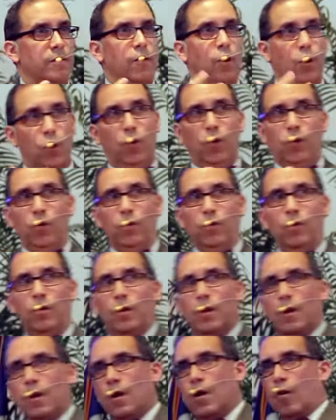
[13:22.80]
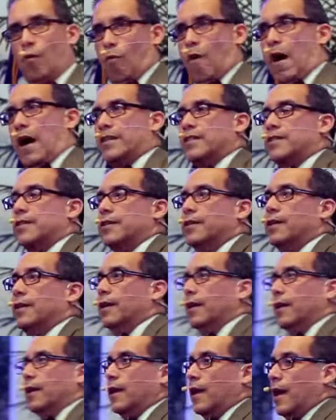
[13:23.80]
Who, what,
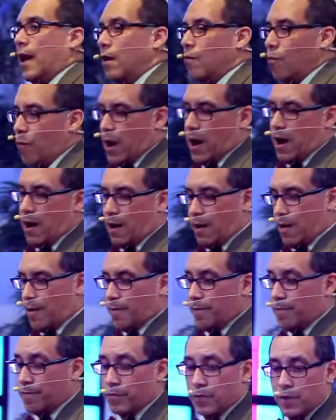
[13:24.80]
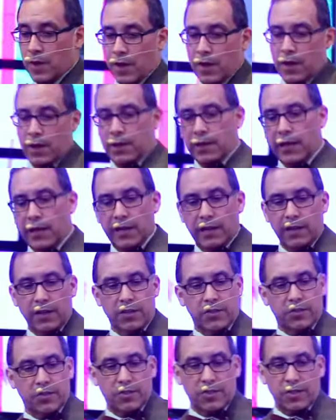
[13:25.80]
and where.
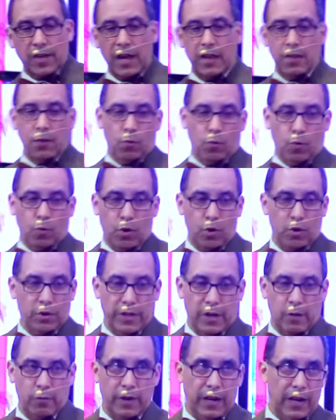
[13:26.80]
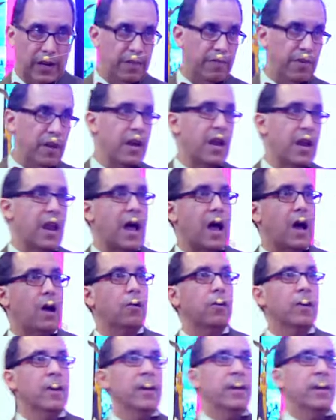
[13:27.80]
Needless to say, the world that we live in now